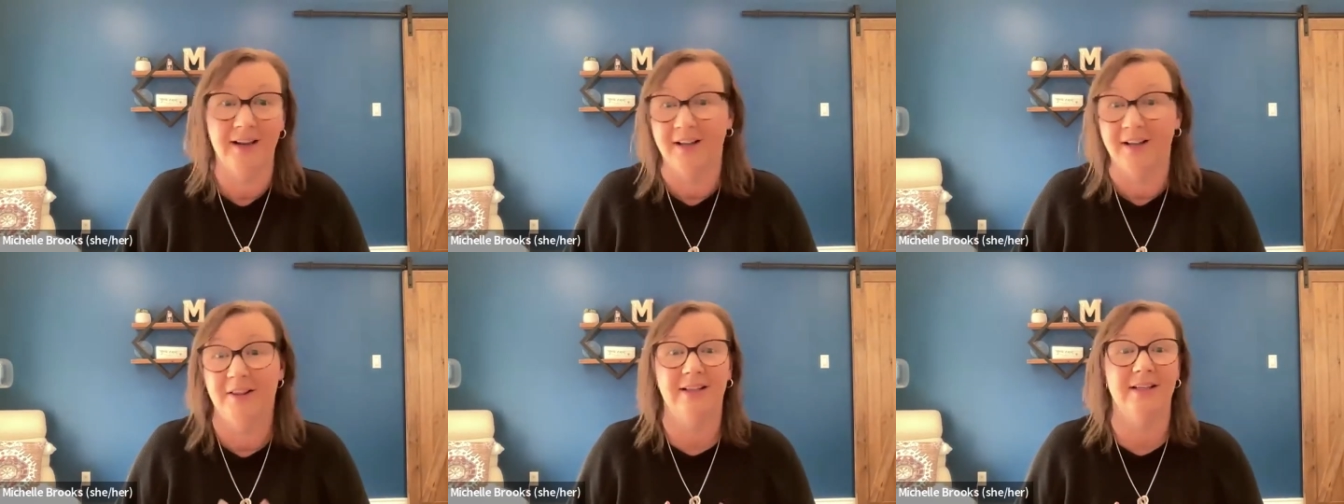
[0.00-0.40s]

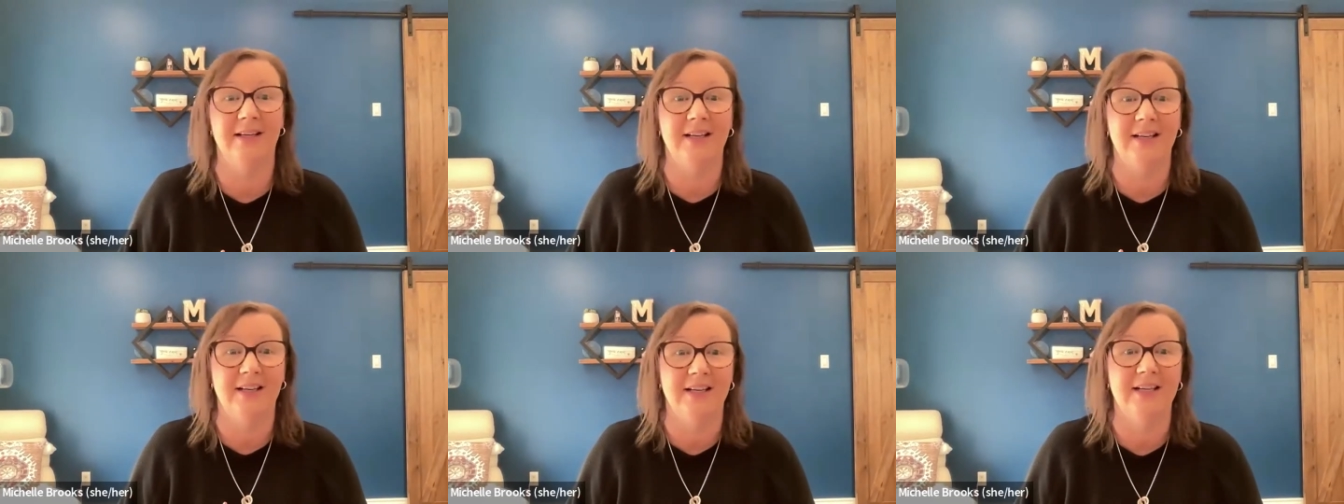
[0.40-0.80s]
The
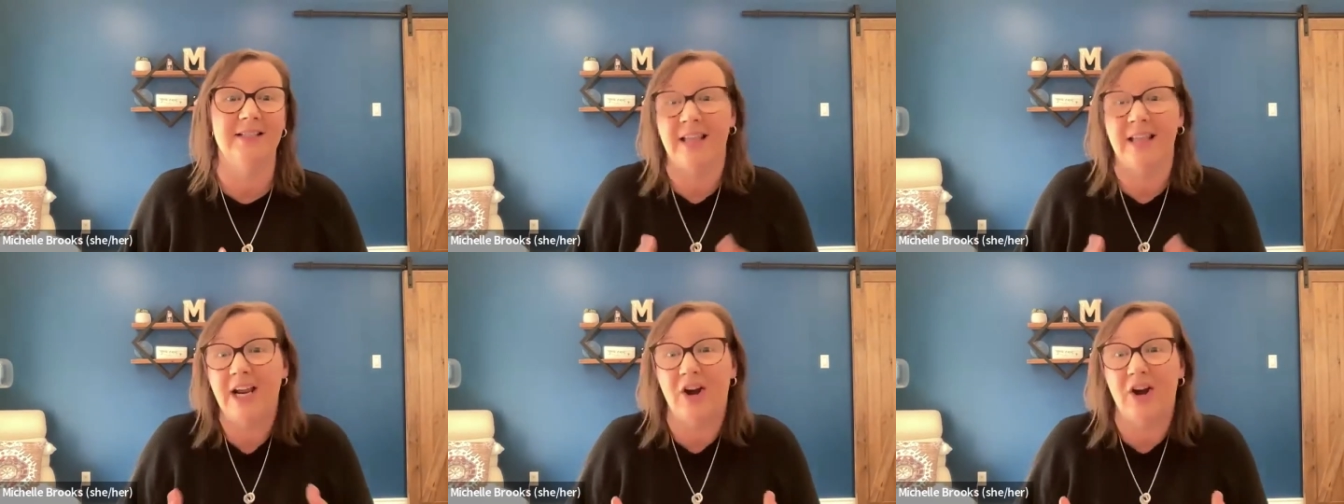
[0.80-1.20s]
reality
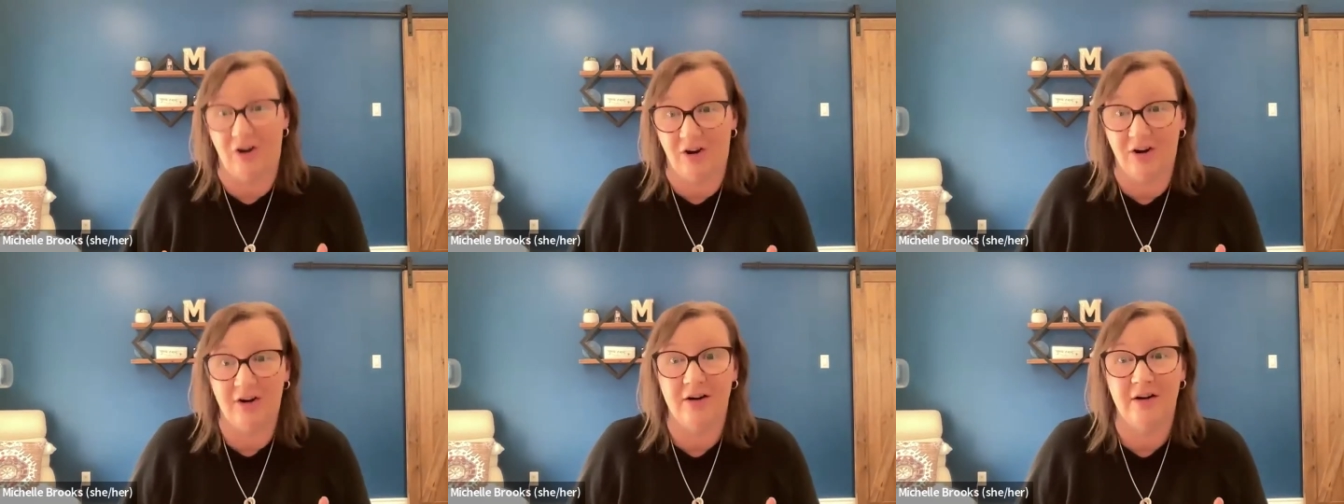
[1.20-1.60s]
is they
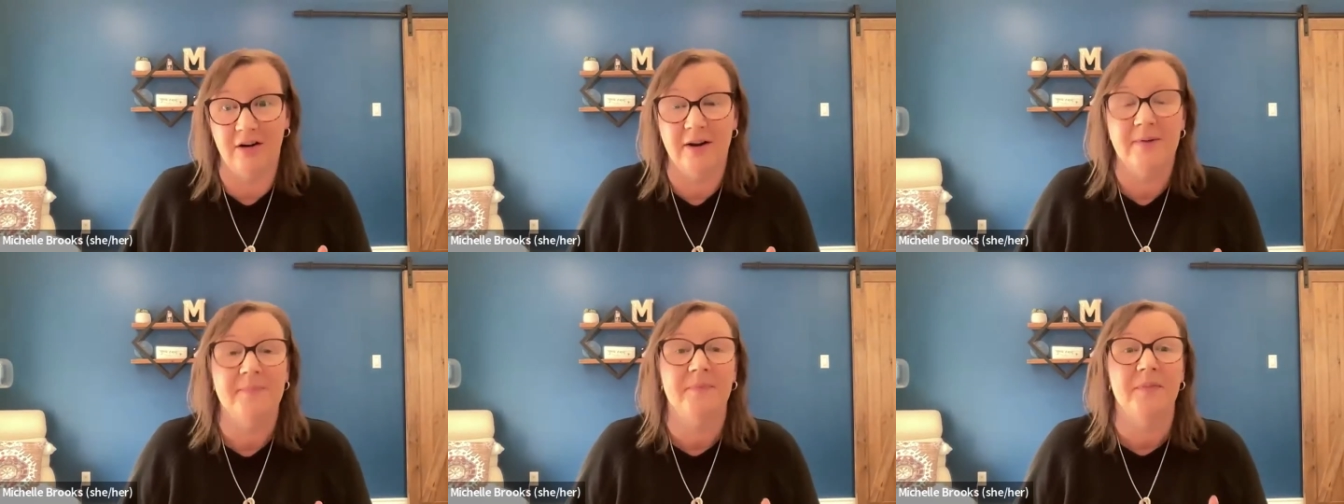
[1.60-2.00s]
are,